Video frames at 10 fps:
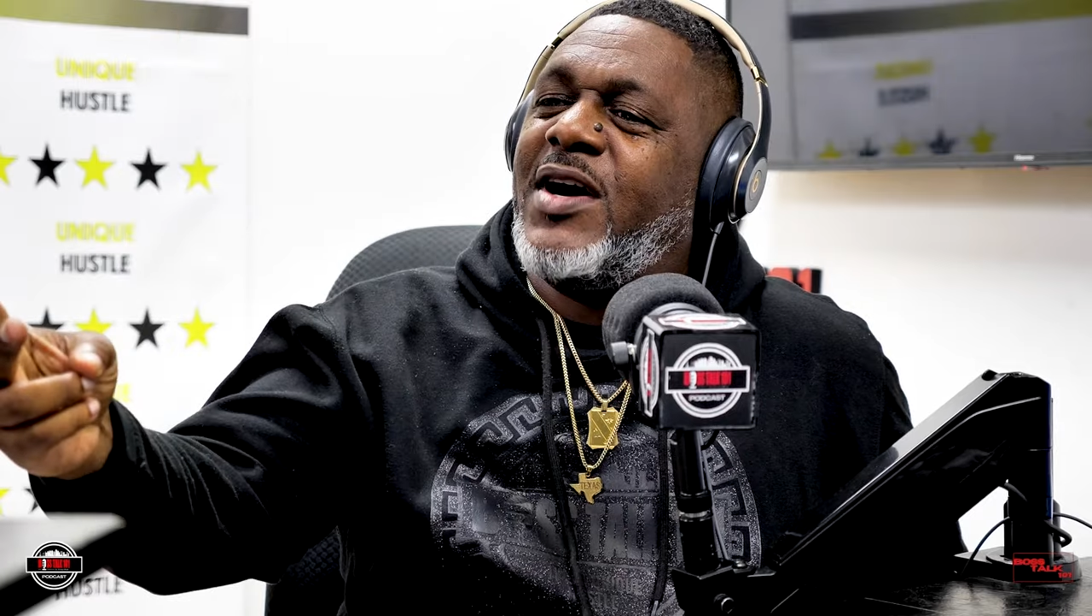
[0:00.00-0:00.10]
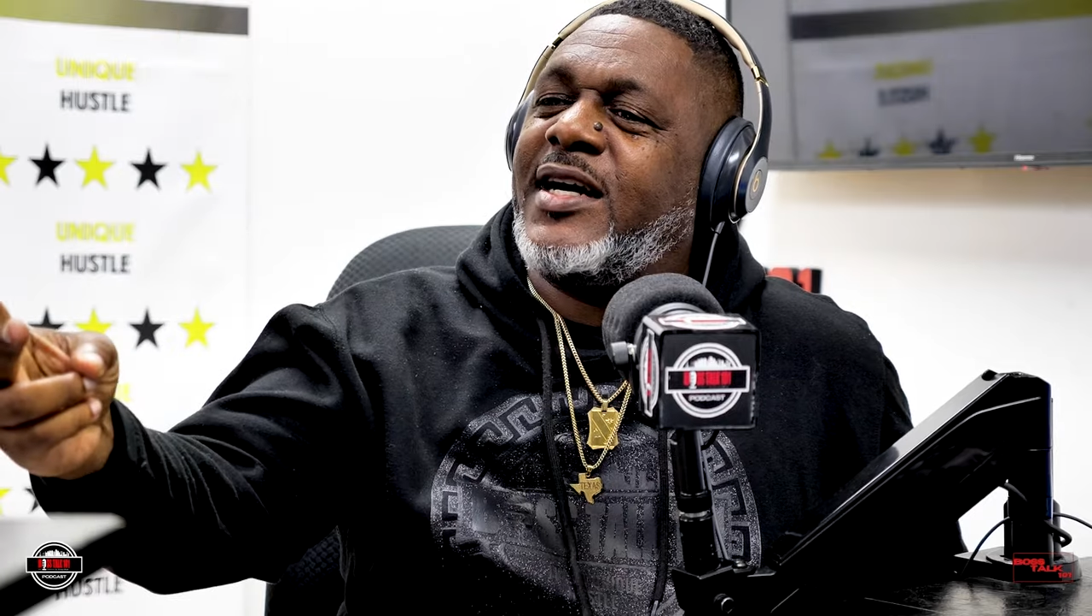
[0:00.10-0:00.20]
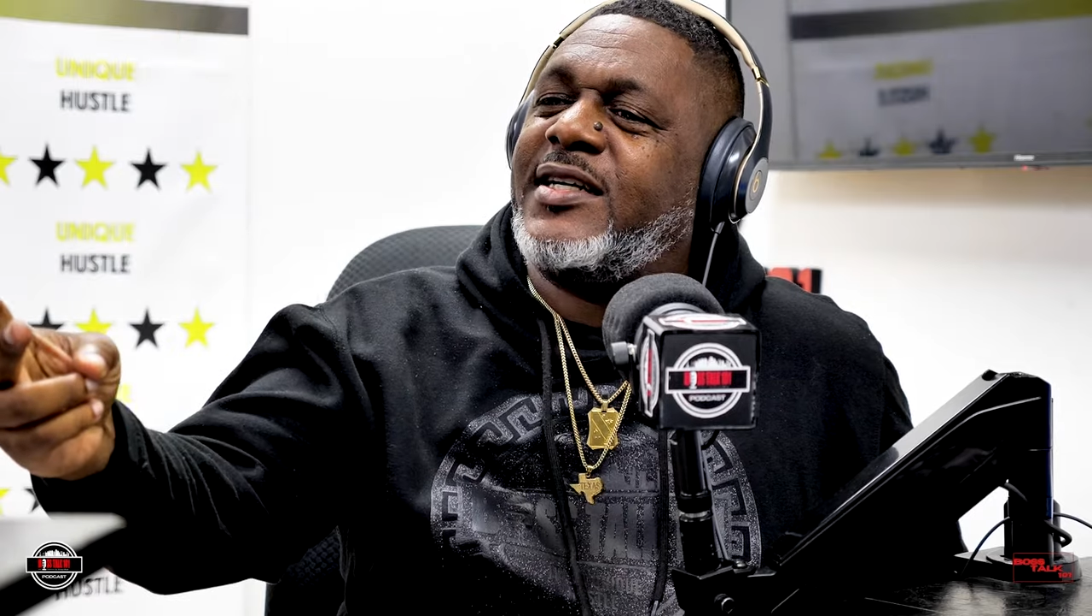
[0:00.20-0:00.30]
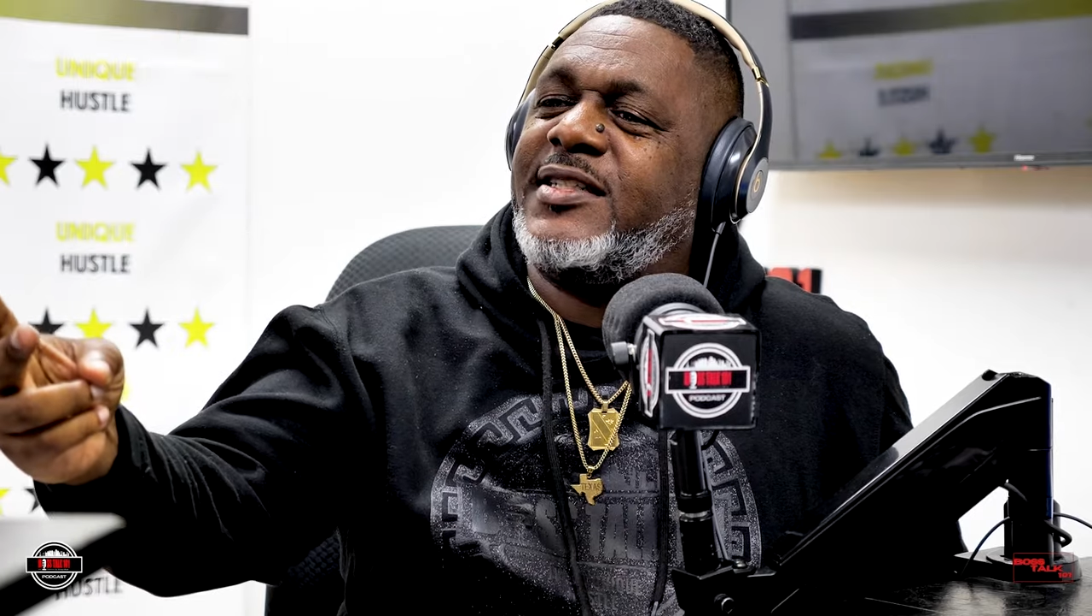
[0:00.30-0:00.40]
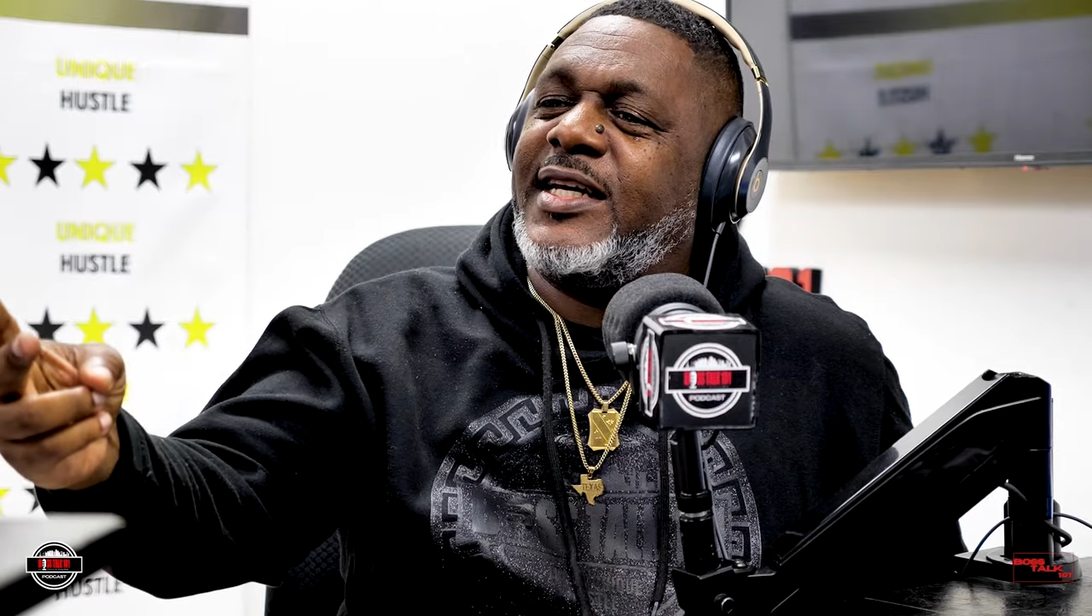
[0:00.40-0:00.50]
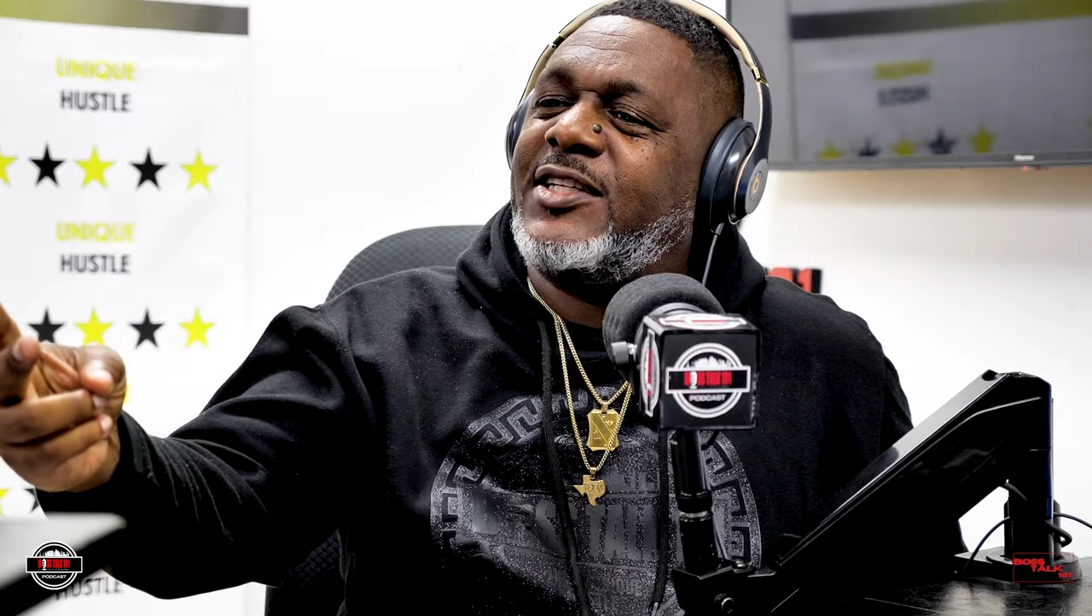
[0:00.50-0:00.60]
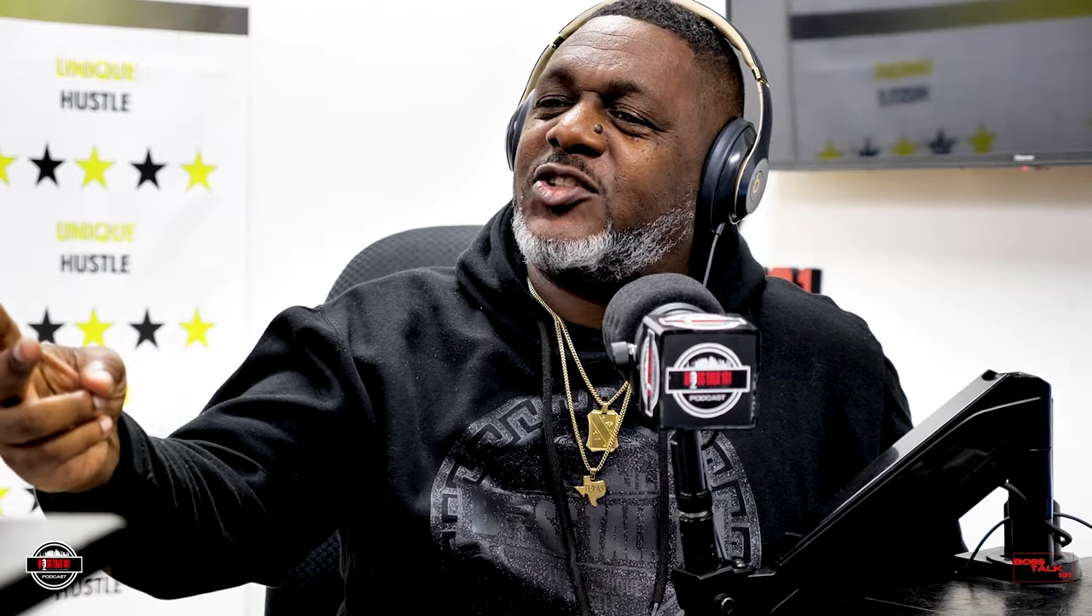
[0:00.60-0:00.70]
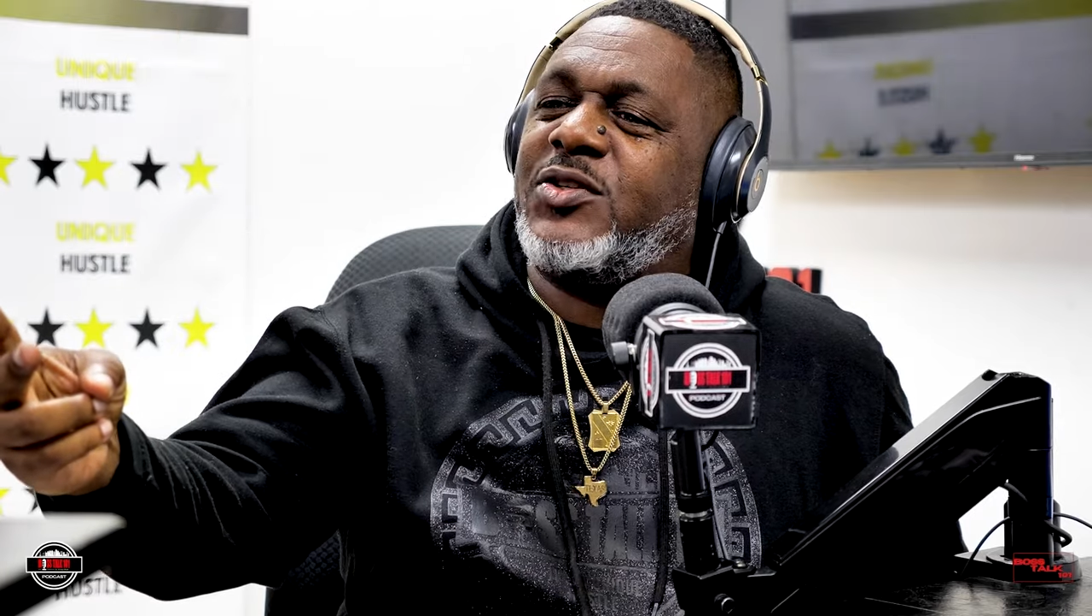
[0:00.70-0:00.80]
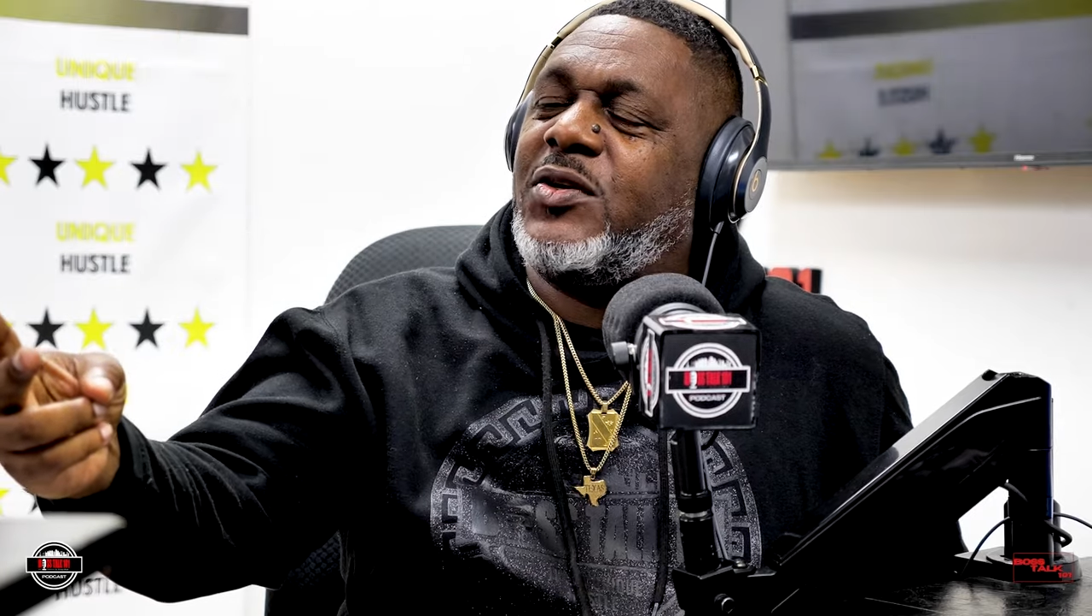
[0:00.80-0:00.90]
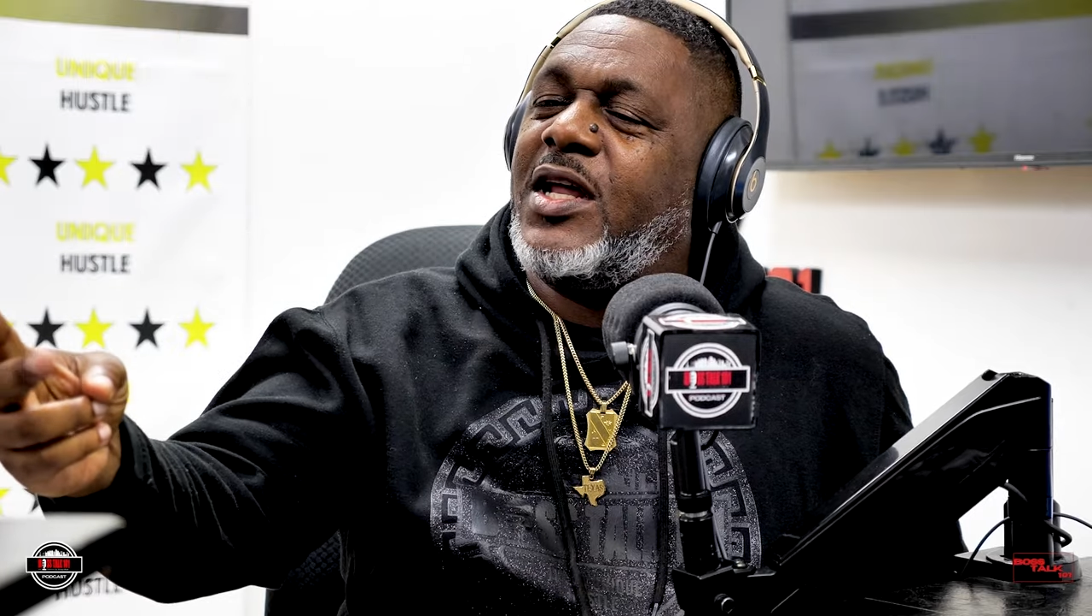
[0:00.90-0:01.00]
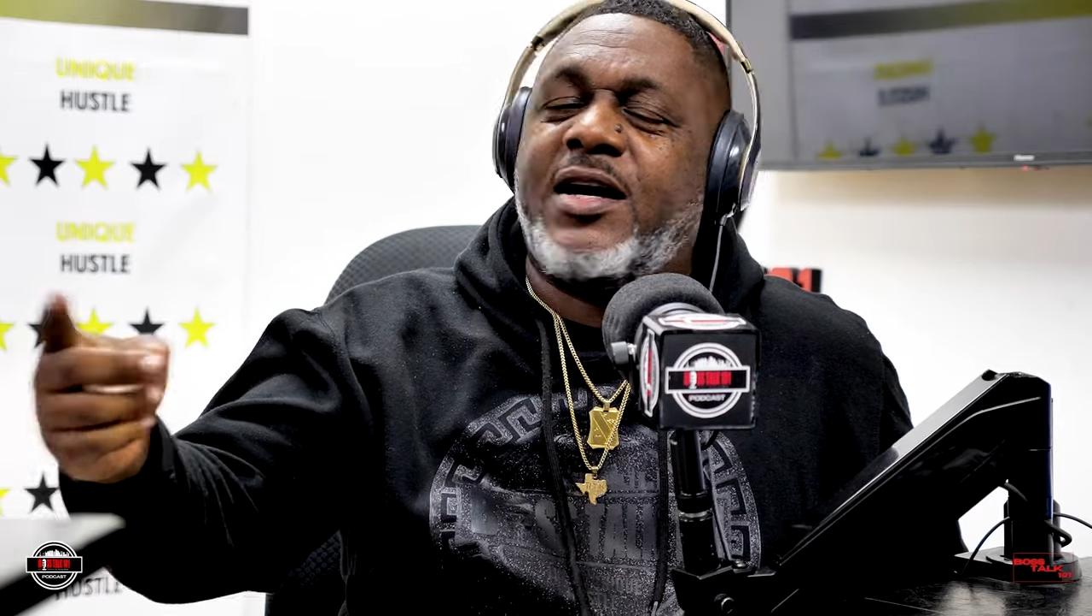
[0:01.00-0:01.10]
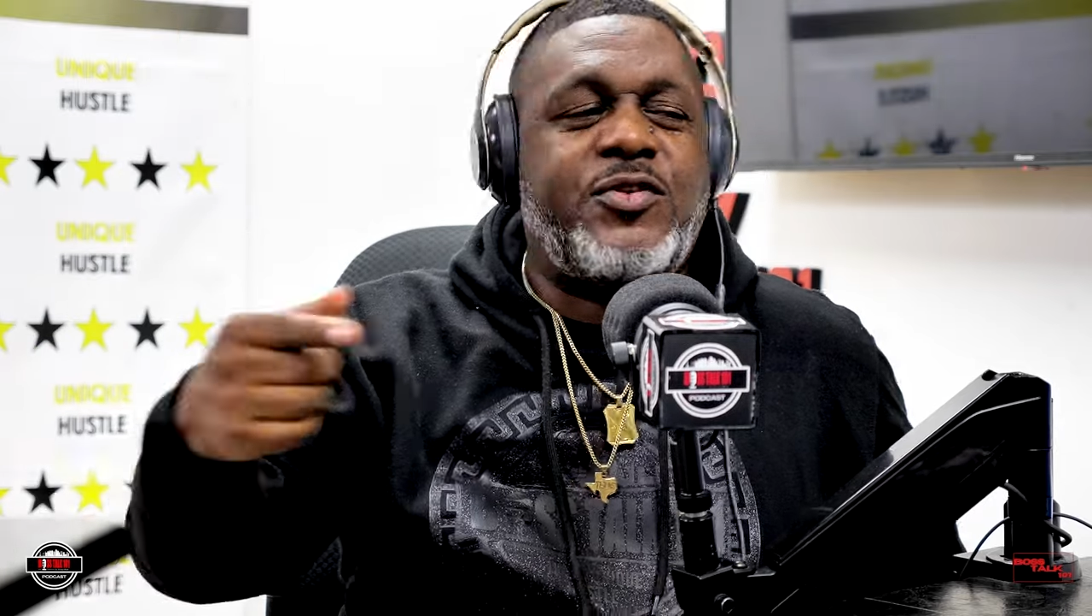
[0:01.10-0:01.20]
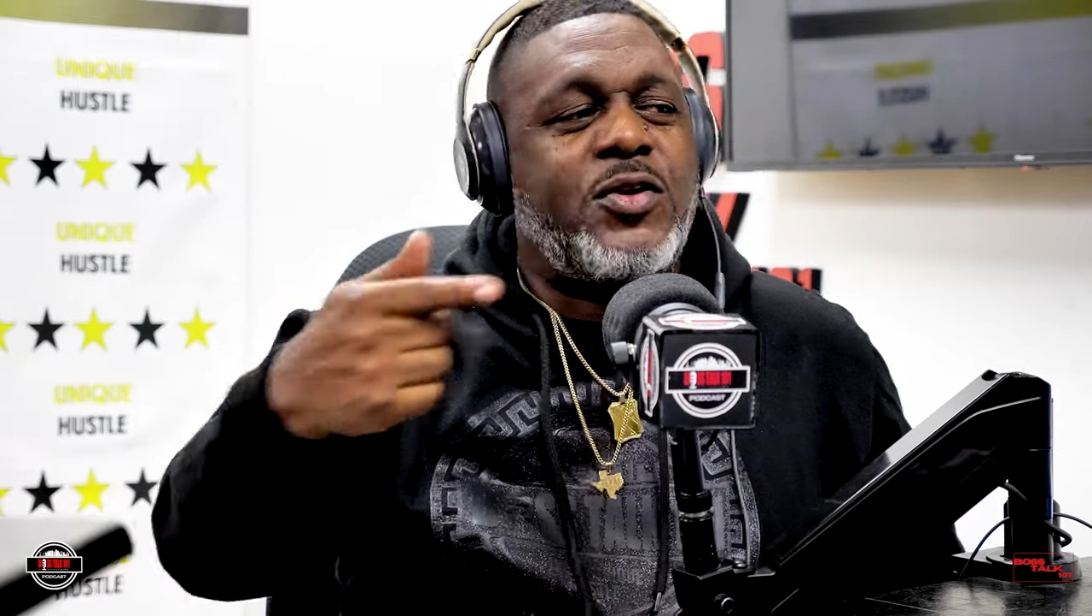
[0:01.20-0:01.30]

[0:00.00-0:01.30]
unconditional love.